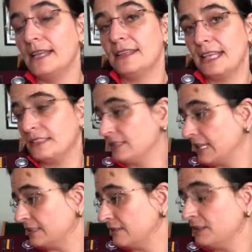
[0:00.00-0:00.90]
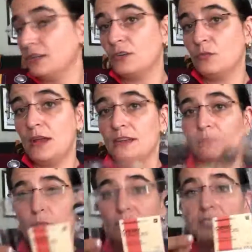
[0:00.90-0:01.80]
That's a very good one.
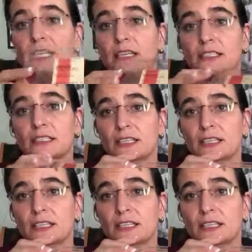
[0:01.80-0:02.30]
0.6.